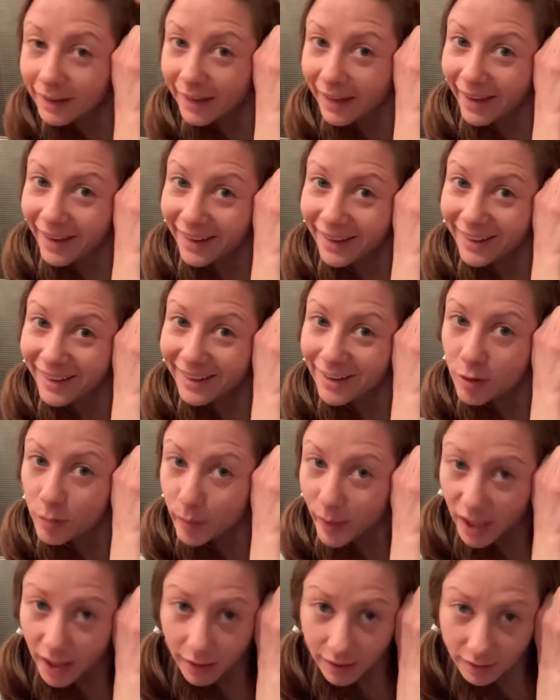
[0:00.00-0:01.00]
okay,
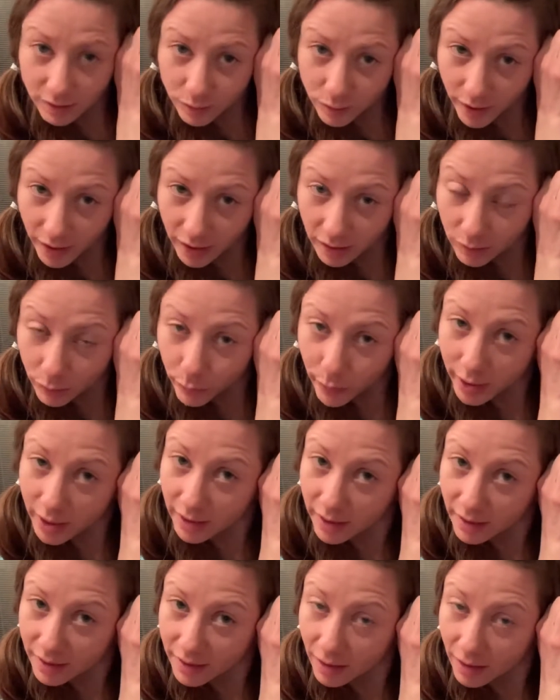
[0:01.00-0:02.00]
making strand 3
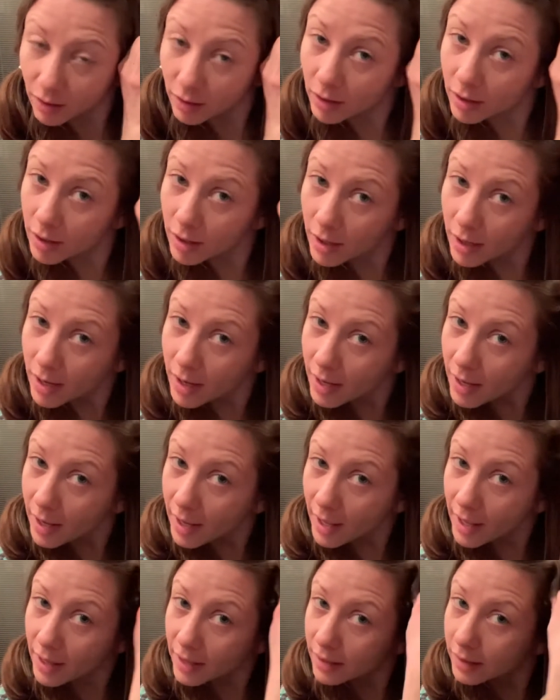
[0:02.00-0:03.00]
thicker.
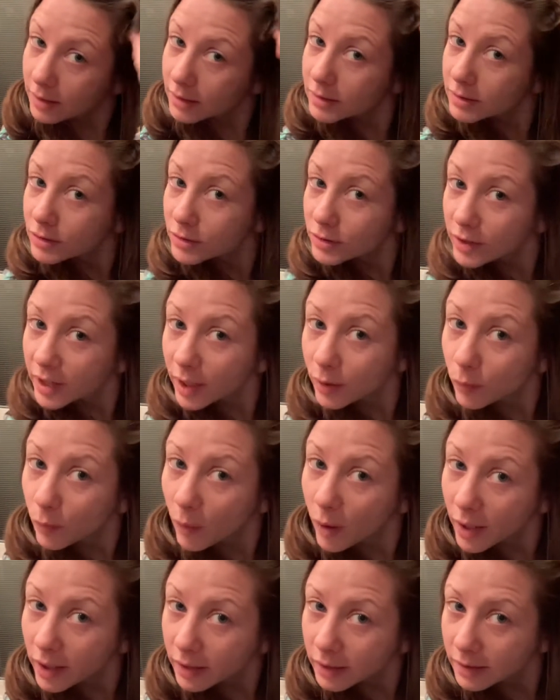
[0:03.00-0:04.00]
And strand
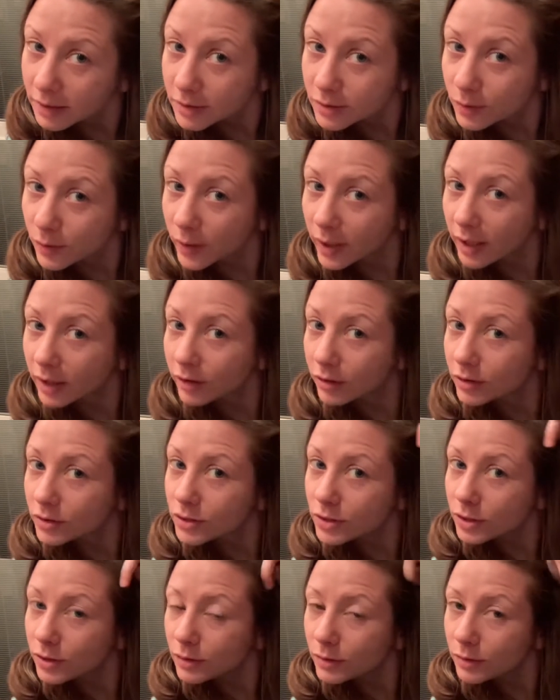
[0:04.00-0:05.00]
1 is going under
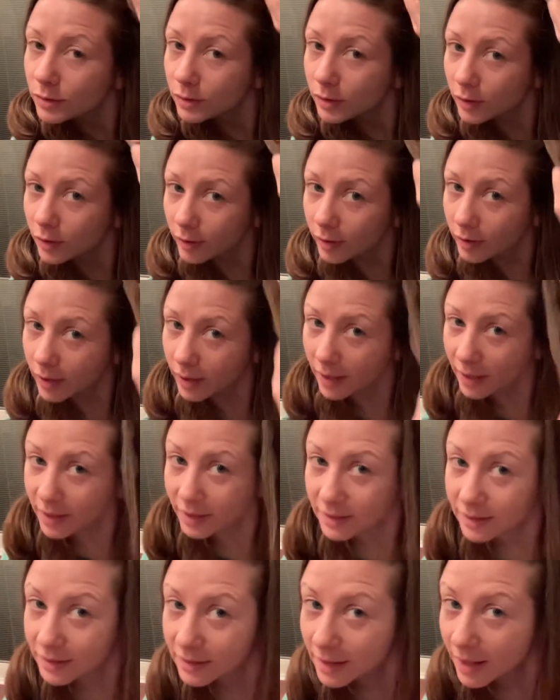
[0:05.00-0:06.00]
2
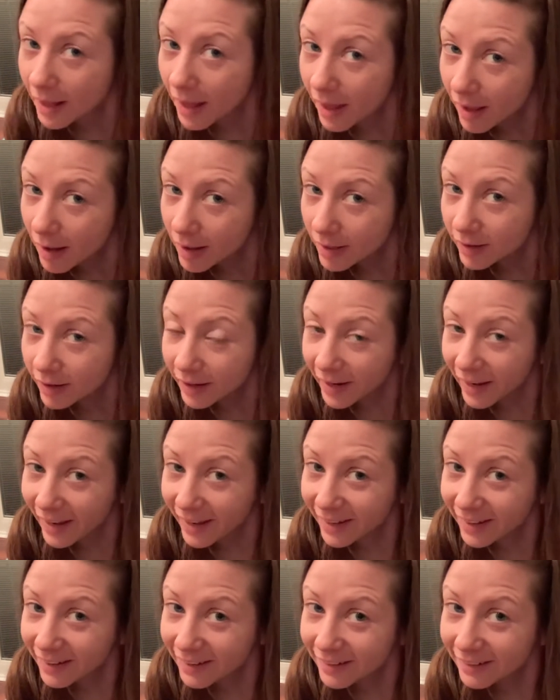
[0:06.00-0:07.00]
into that other
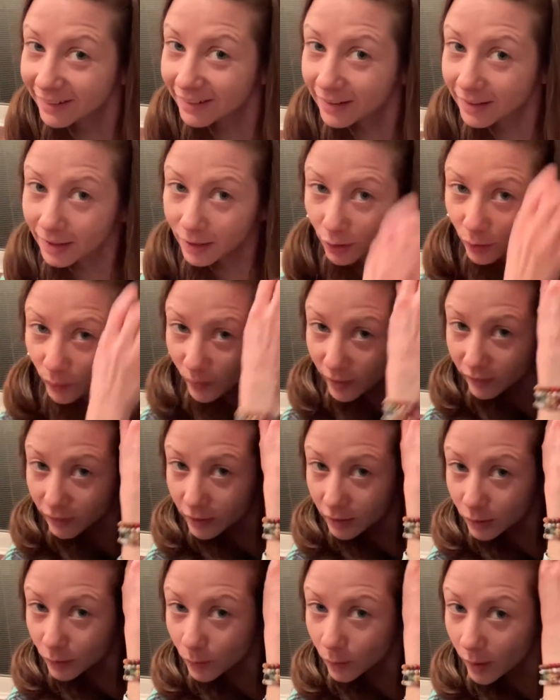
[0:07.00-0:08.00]
hand. We have a
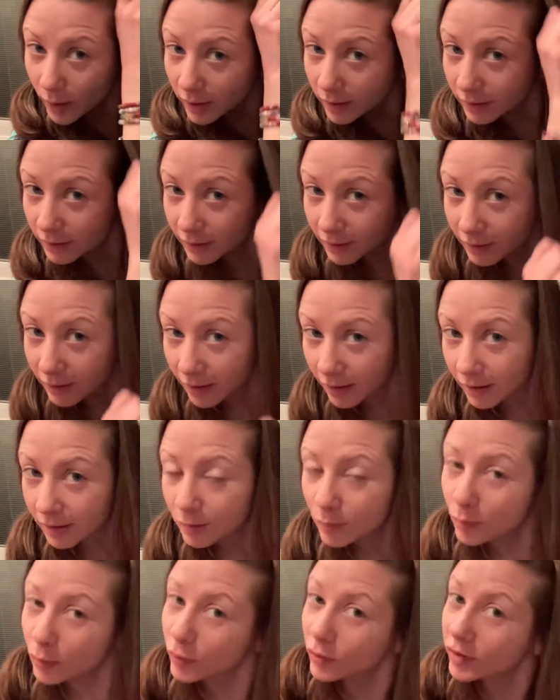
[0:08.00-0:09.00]
new 1.
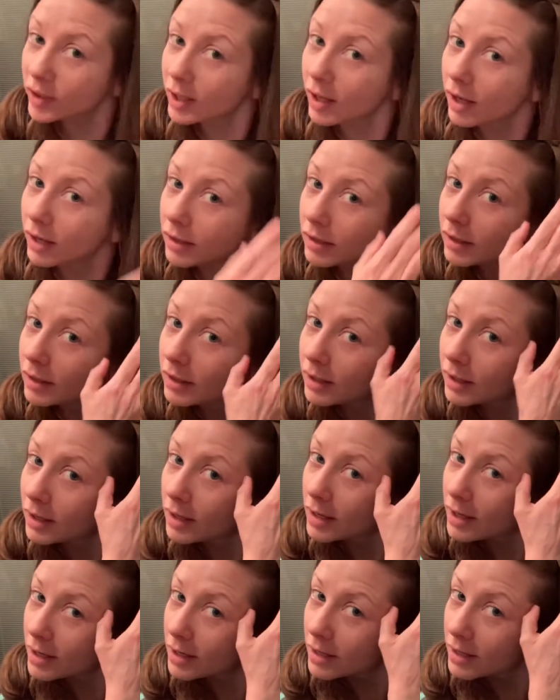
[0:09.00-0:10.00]
Moving on,
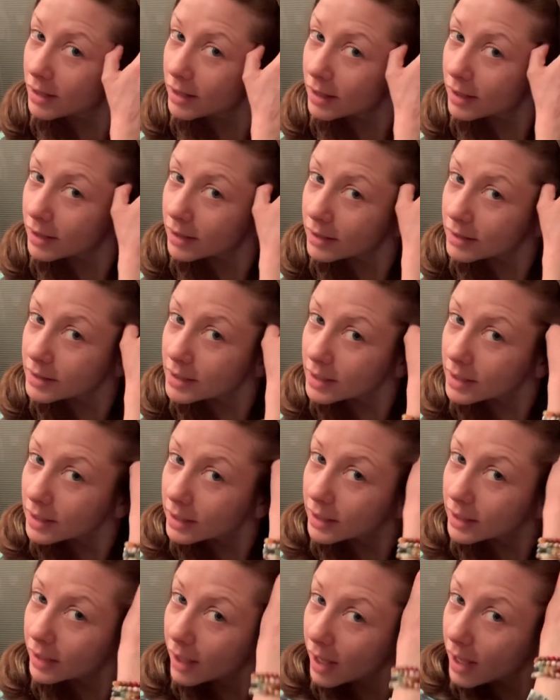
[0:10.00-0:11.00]

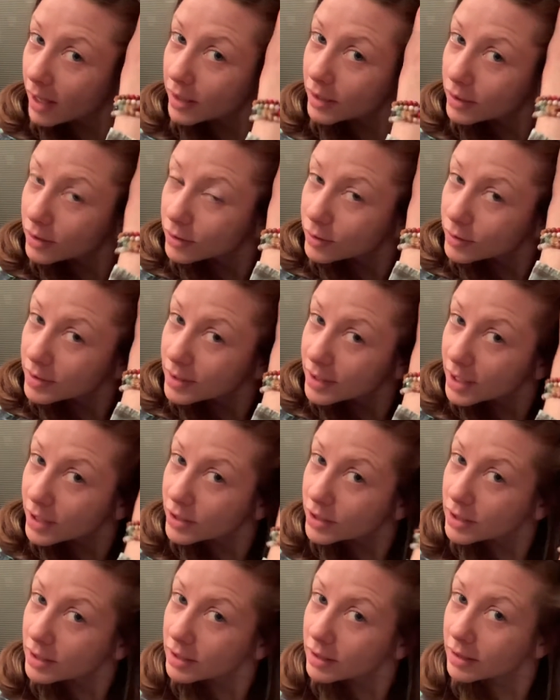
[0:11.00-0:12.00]
taking a new
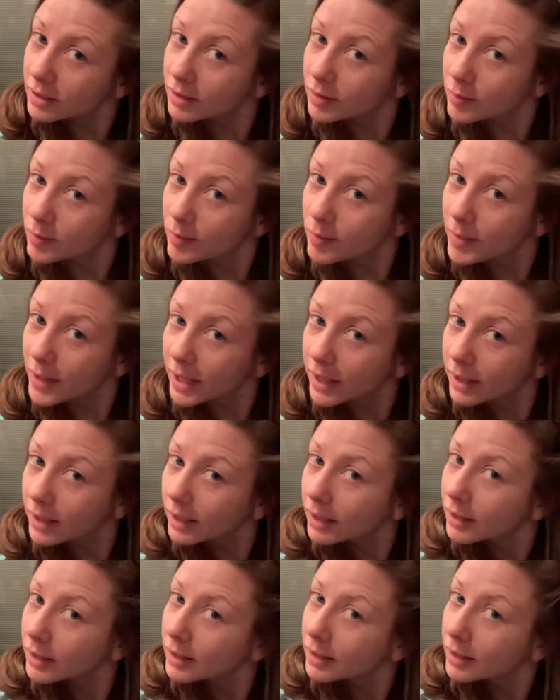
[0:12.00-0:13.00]
section,
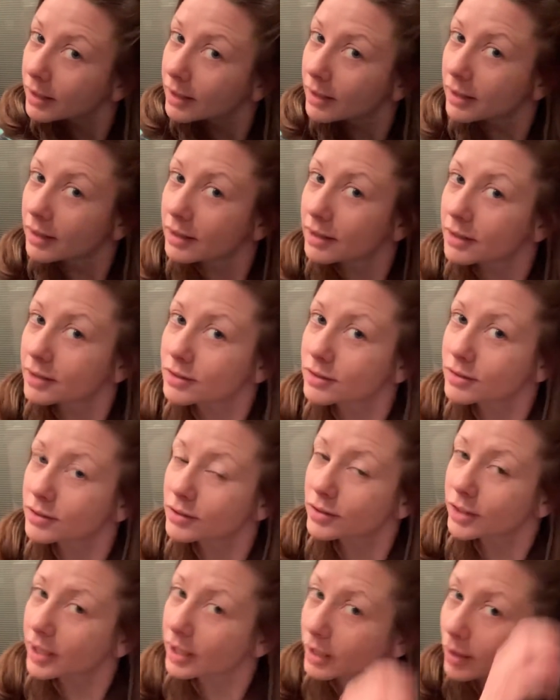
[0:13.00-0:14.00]
making
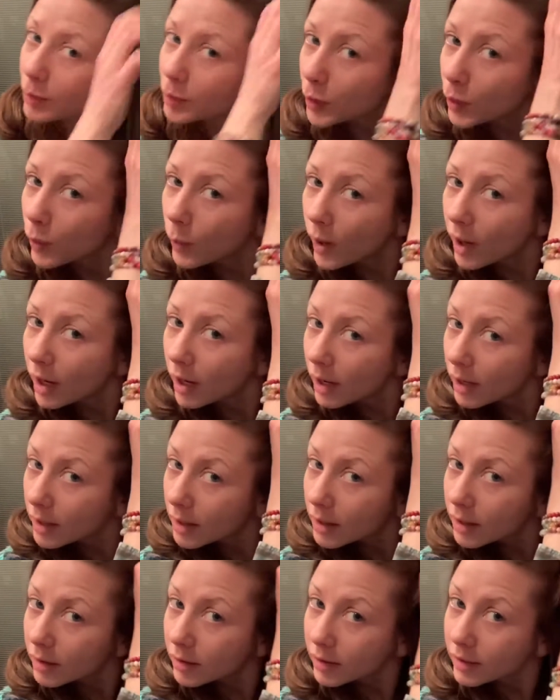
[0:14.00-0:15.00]
strand number 1 a
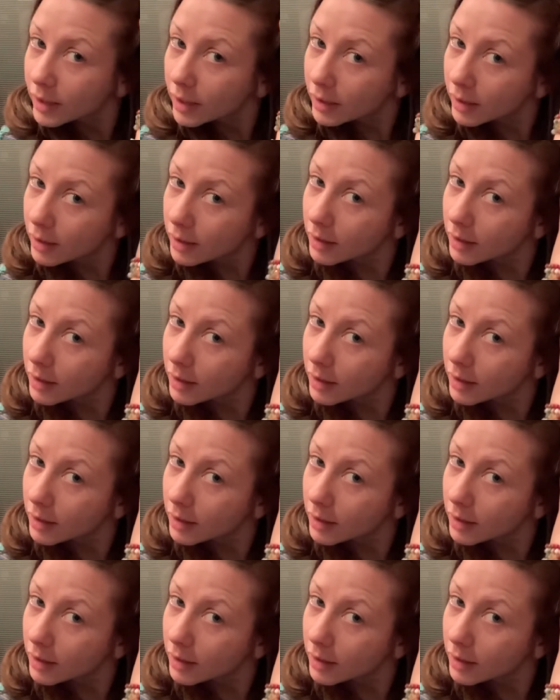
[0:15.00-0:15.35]
little thicker.